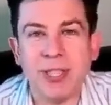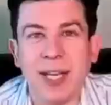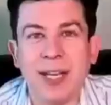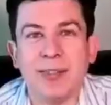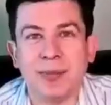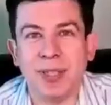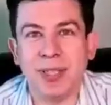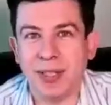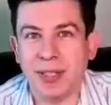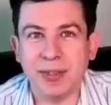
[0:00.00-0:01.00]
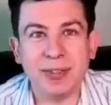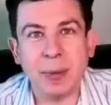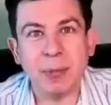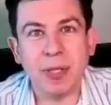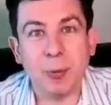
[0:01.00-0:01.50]
It's really a lot of the
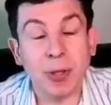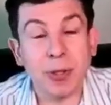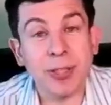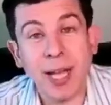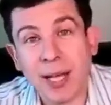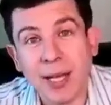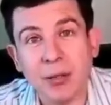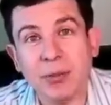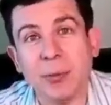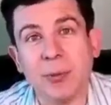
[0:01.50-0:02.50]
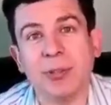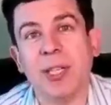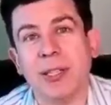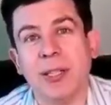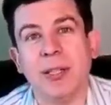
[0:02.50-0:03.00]
seminal work on cat housing was
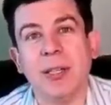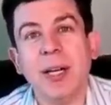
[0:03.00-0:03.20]
done here.